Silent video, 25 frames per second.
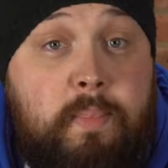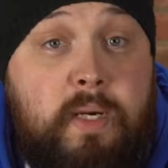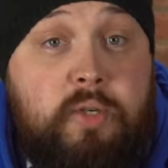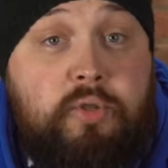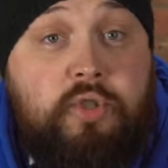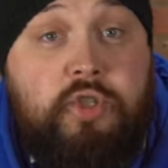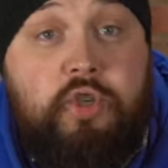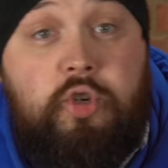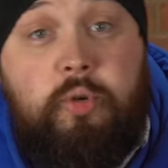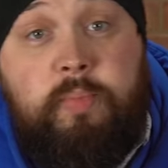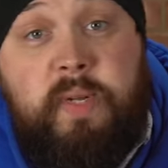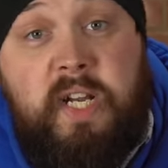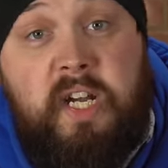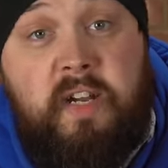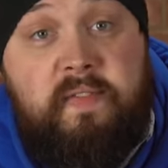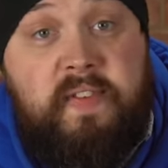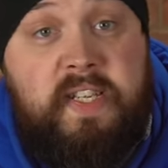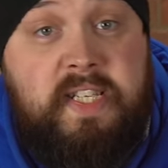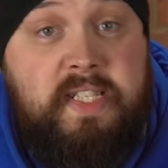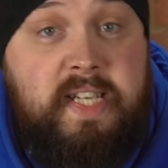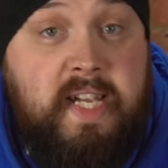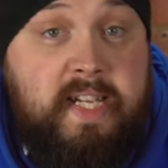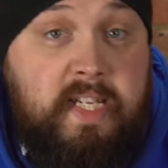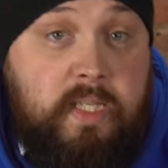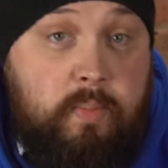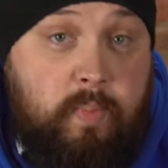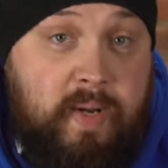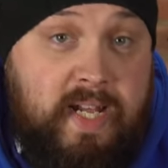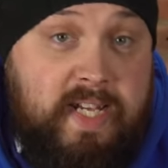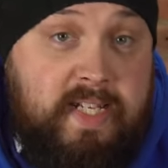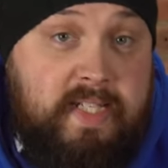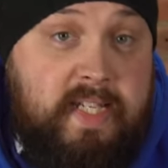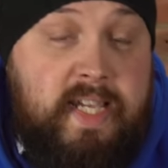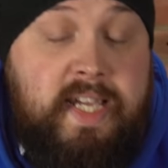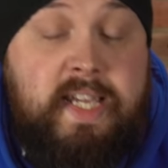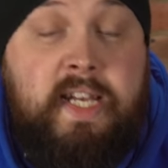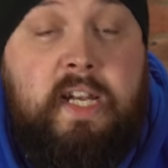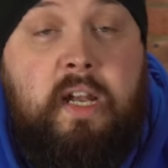Most scuba diving takes
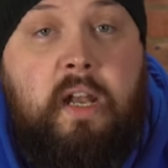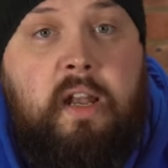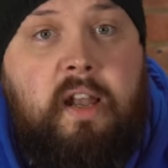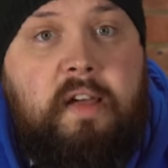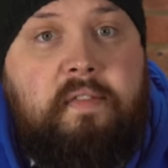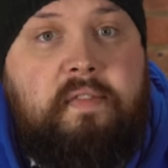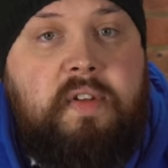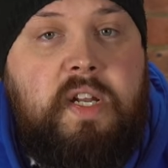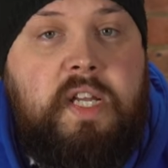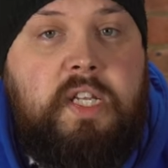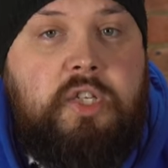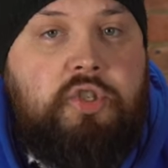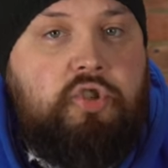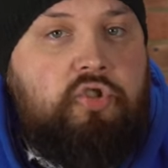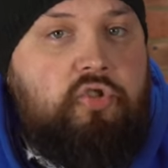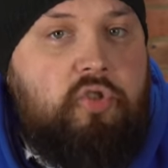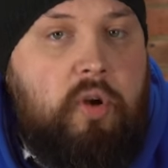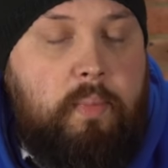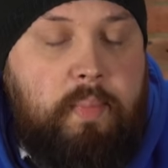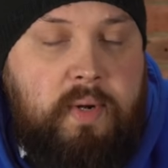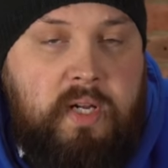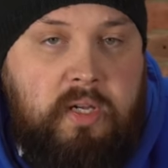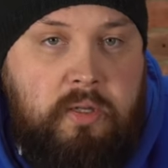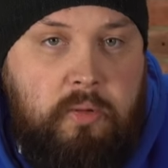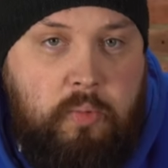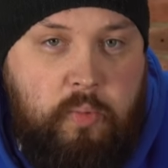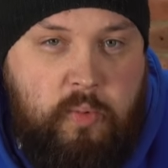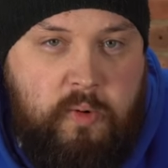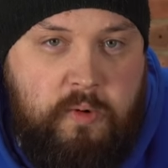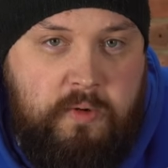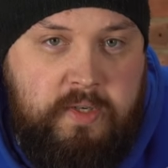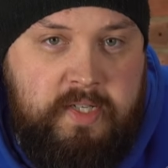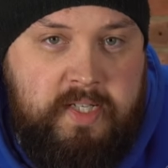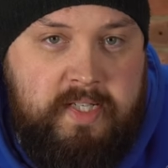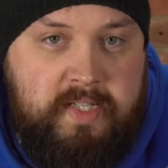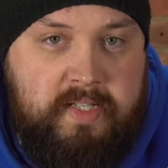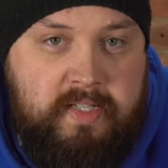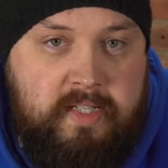place in lovely tropical
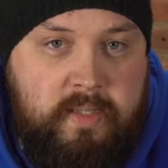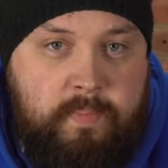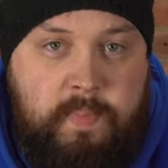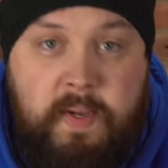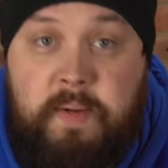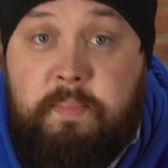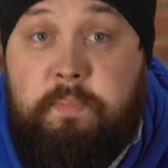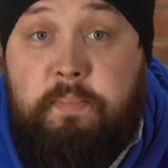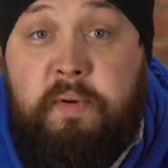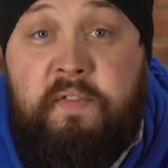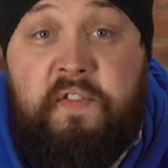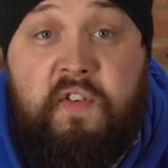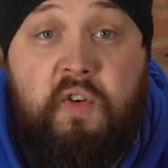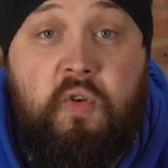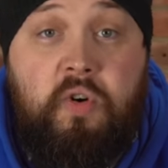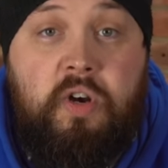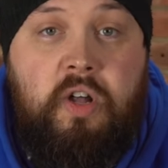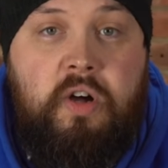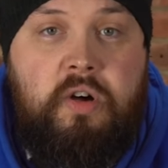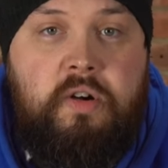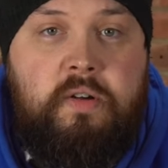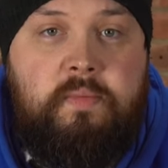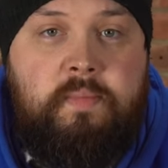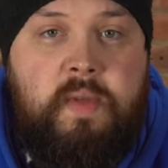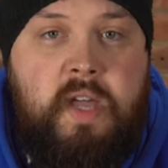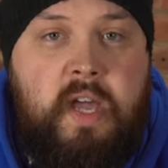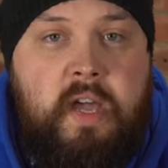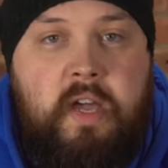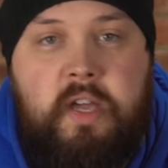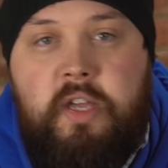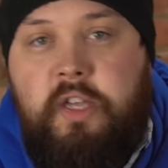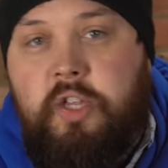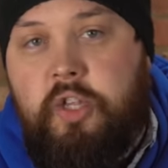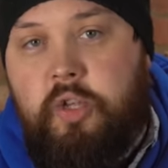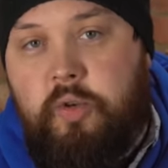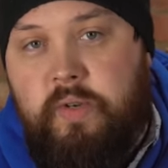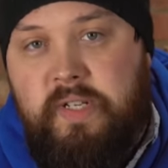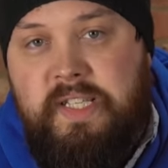waters, but before long,
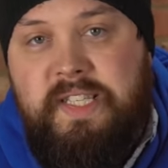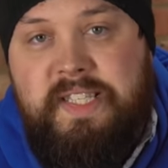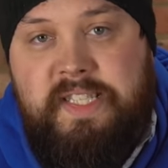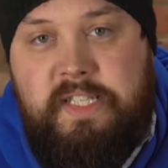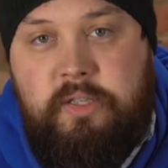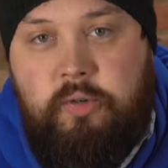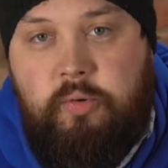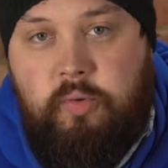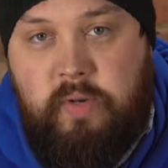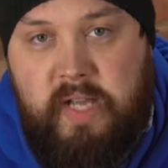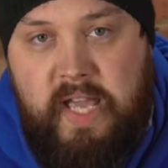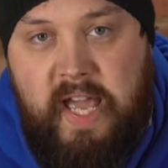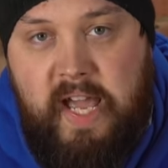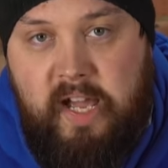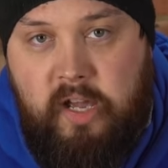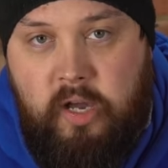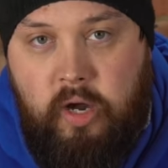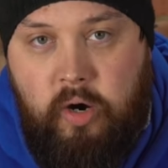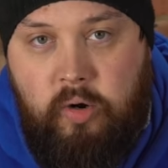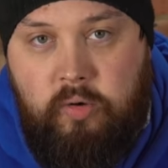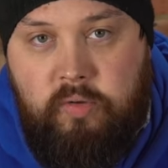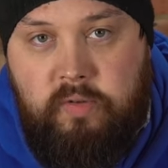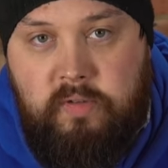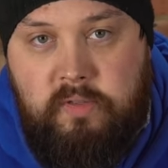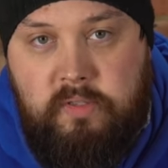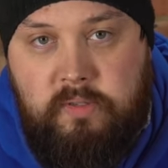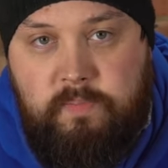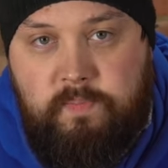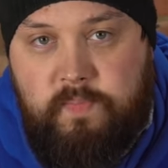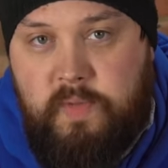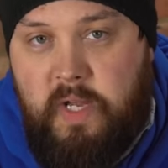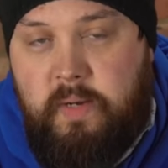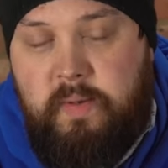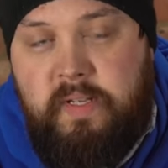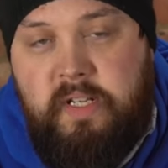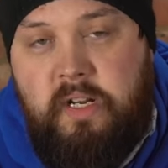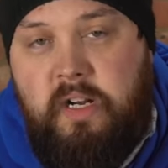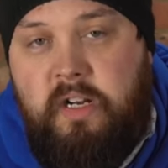you can still get cold.
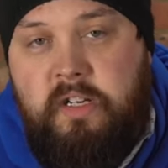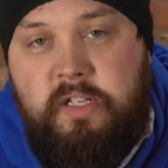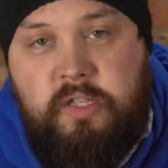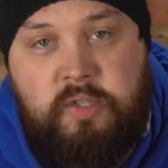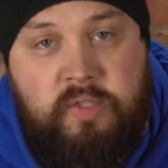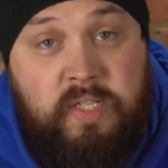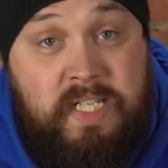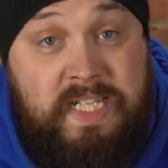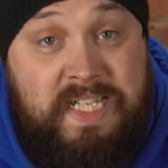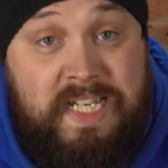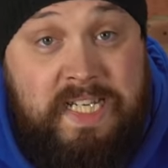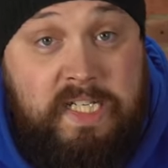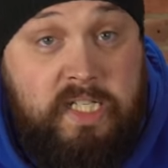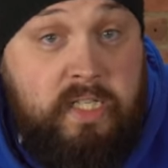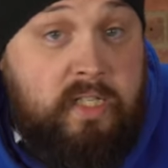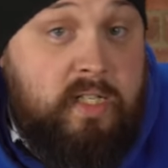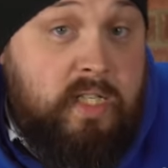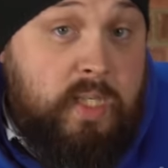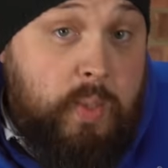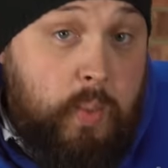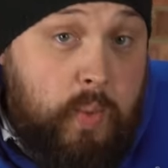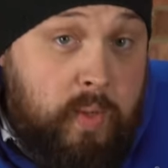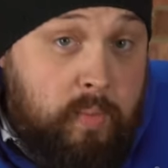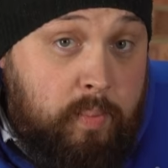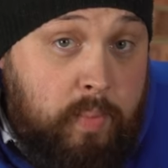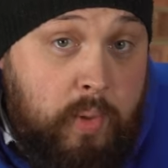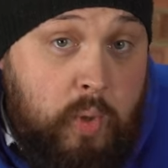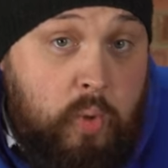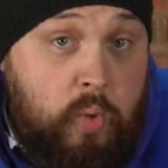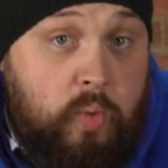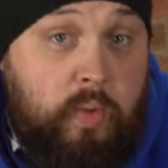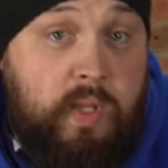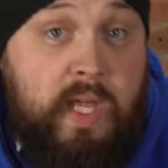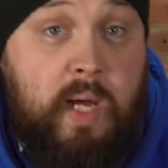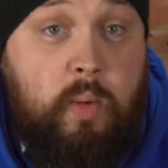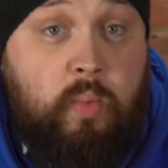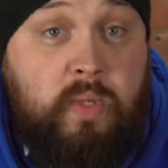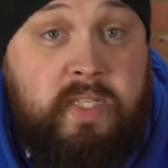I mean, I used to teach in a swimming
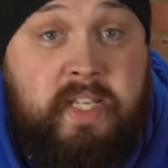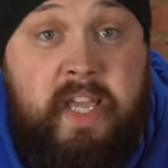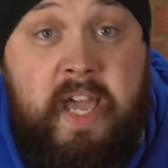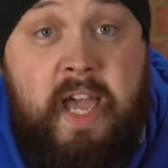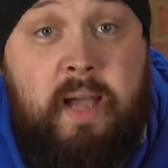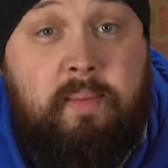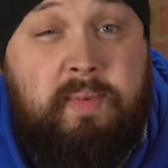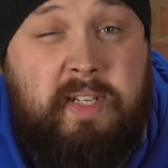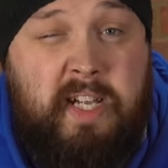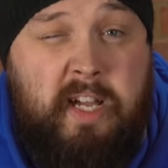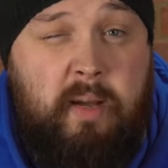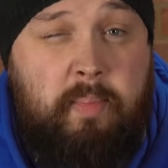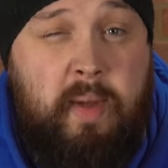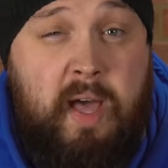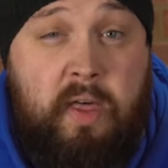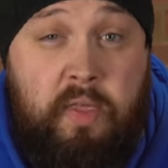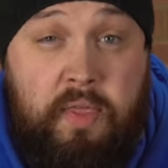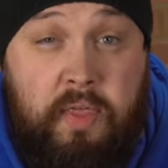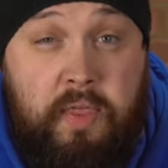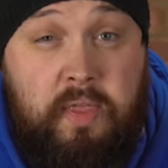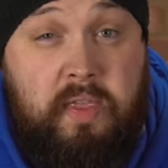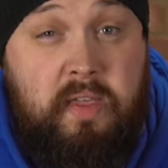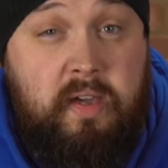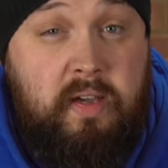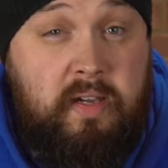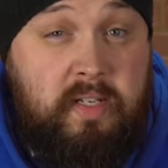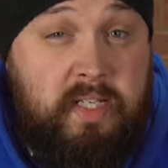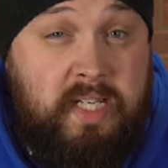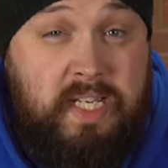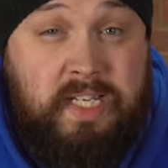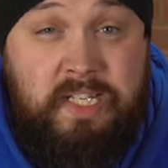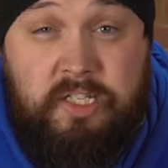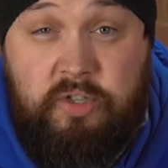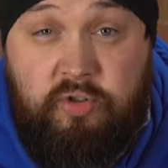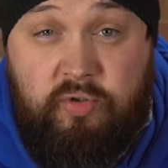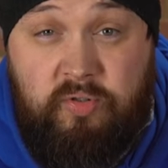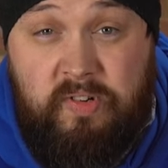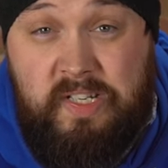pool that was kept at about 30
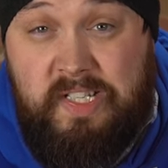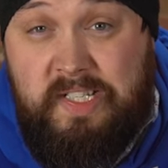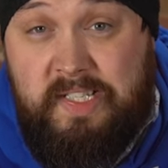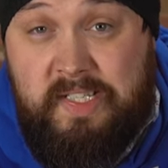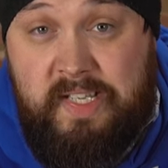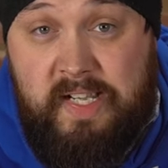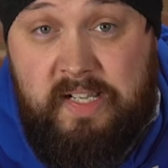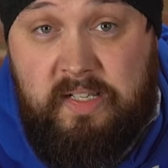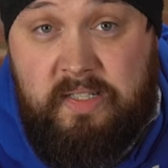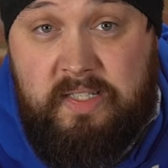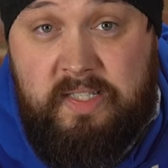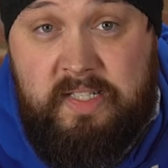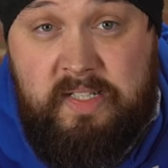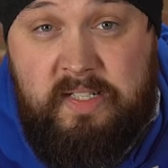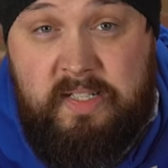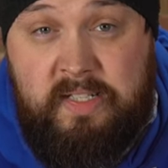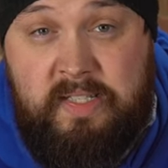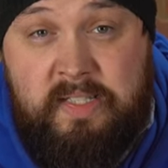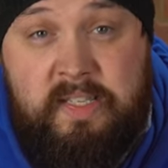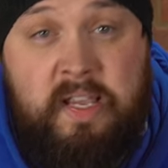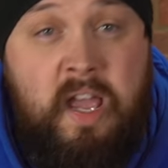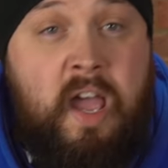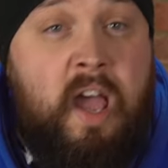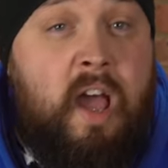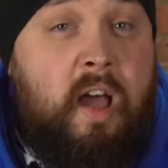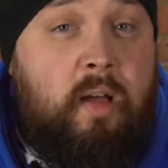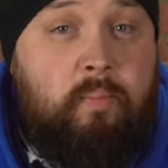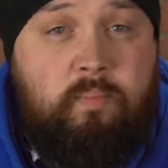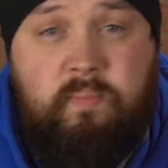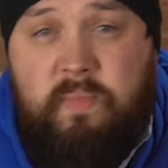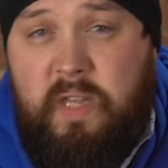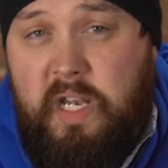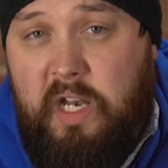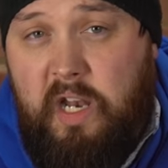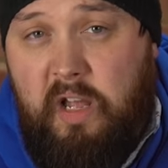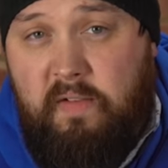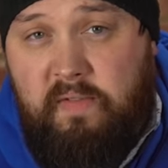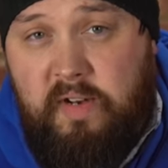degrees Celsius,
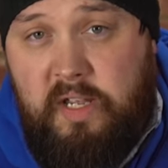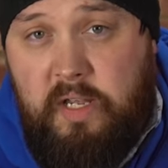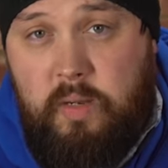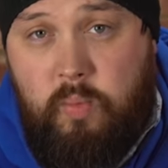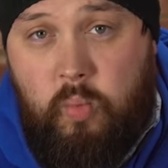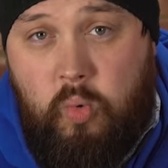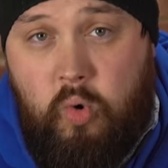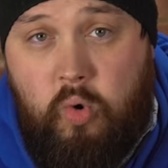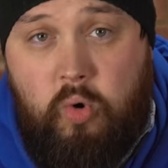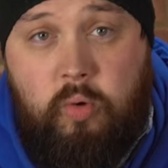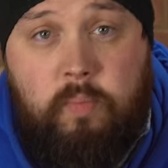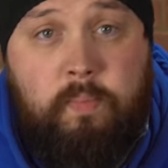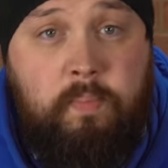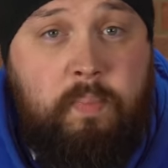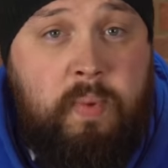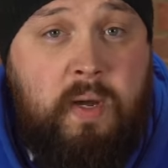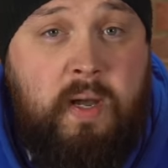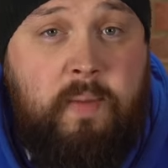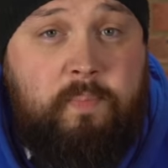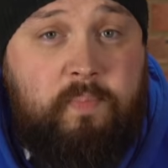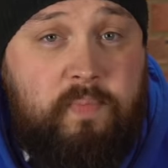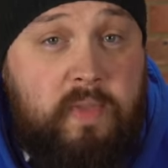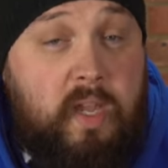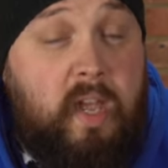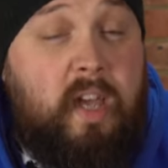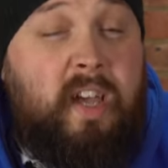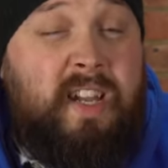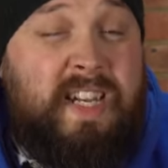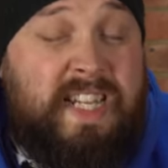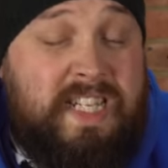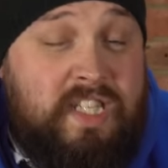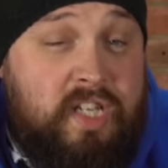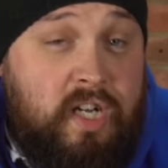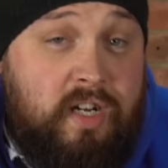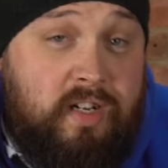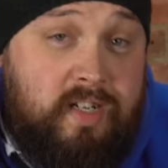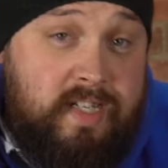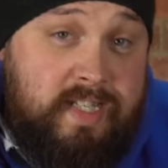lovely and warm, but an
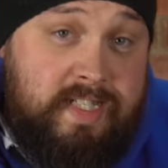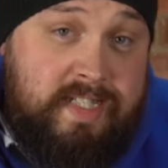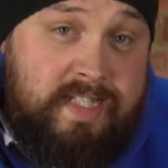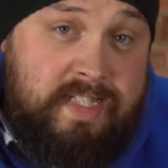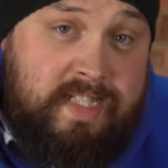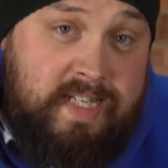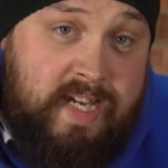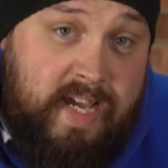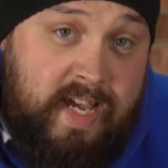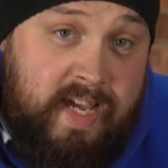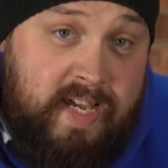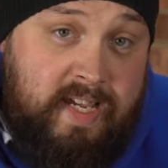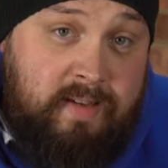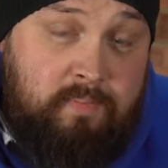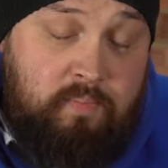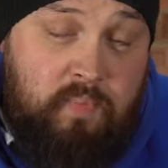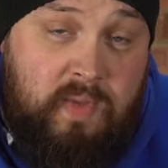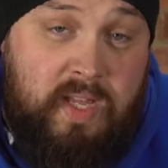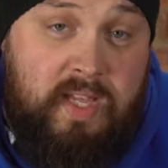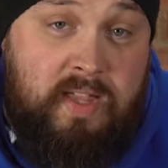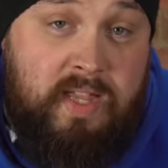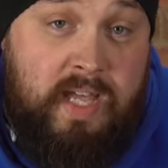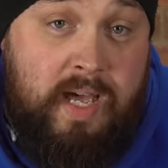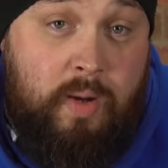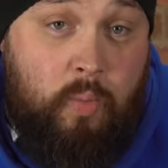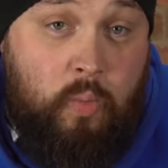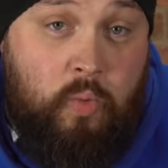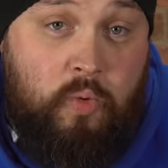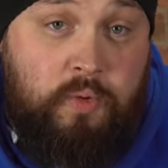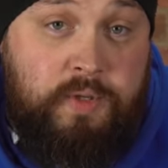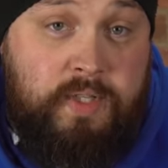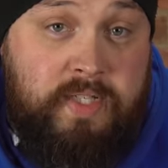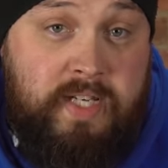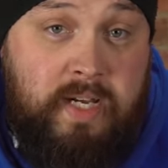entire day in that water